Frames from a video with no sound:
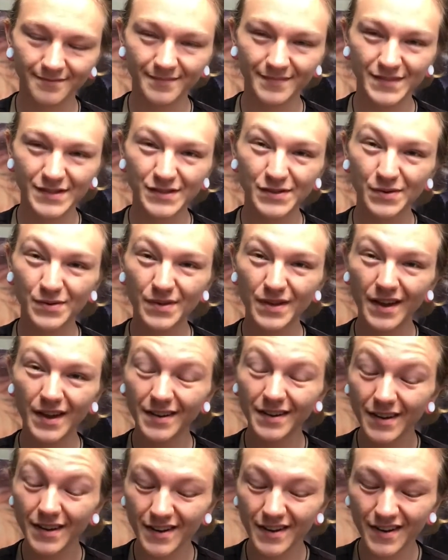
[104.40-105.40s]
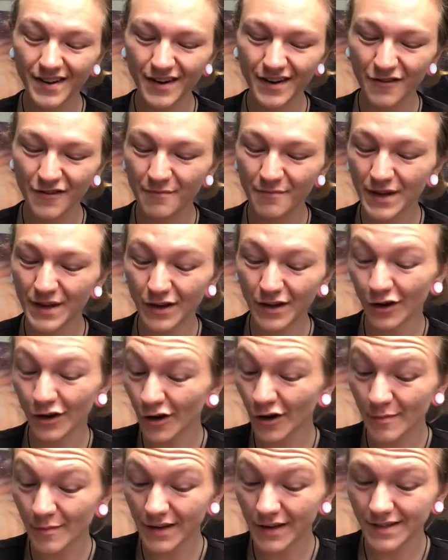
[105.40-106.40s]
So the idea of being a
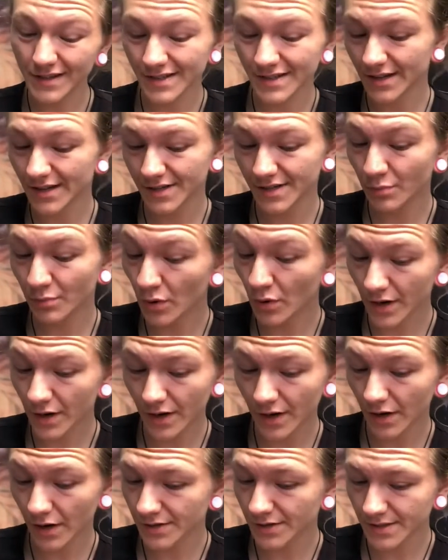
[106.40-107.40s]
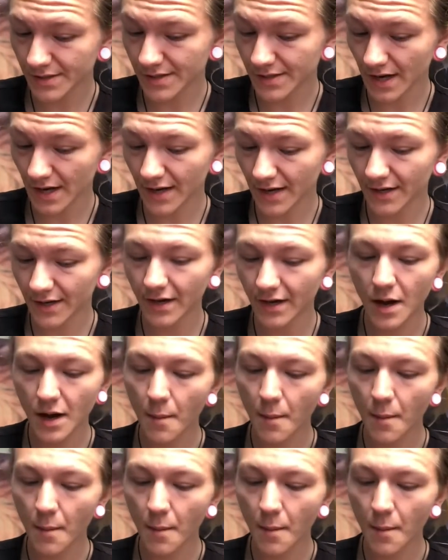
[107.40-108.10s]
hermit is not supported in our society,